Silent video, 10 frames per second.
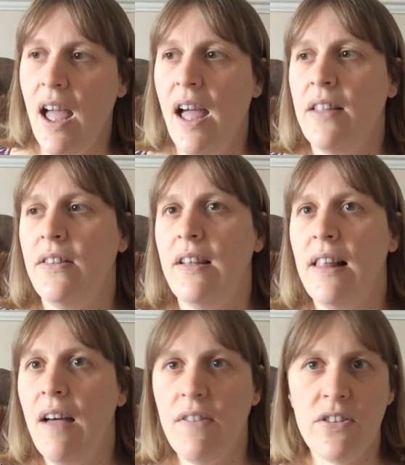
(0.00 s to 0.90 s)
And
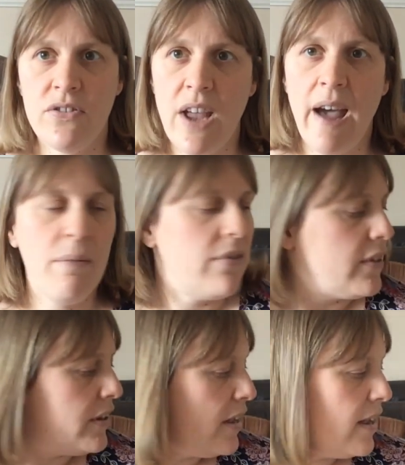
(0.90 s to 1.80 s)
you'll have a chat with
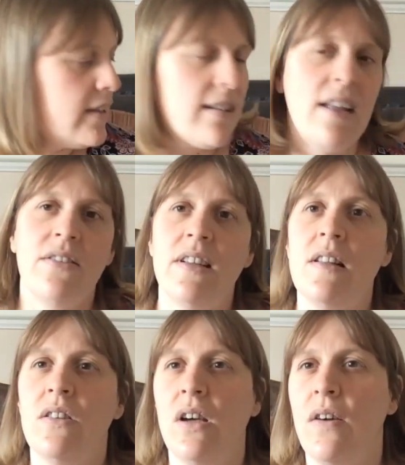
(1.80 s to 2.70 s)
the nurse, and
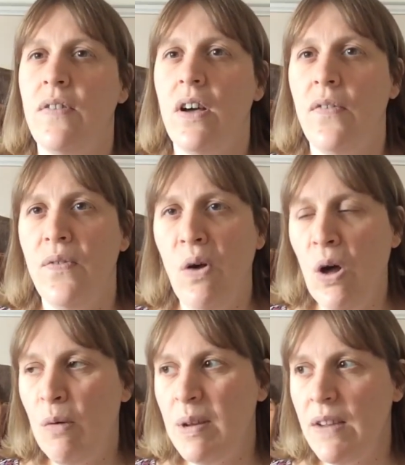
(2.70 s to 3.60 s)
she'll look over your
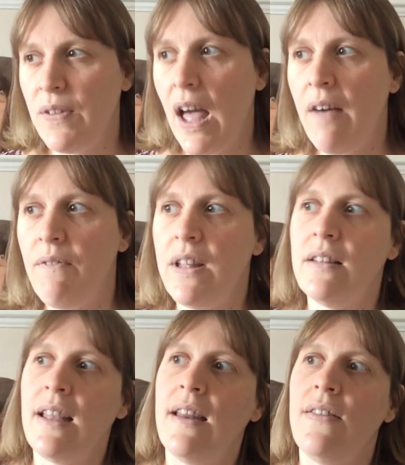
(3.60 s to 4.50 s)
form, and if you have
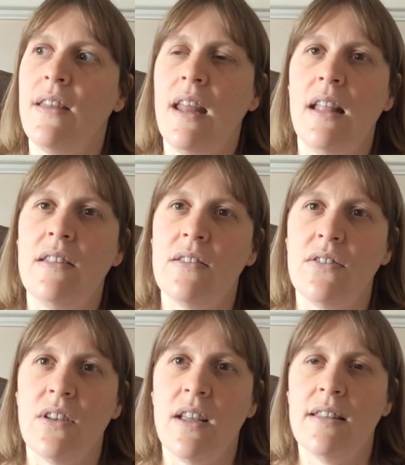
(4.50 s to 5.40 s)
filled anything in,
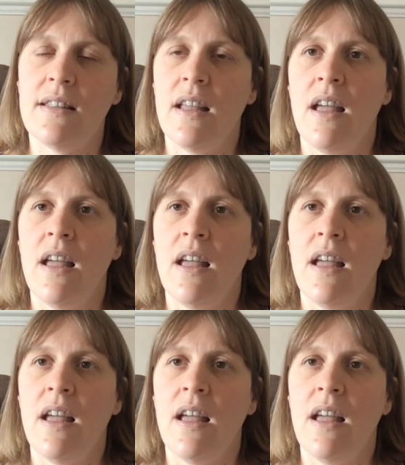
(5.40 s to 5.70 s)
such as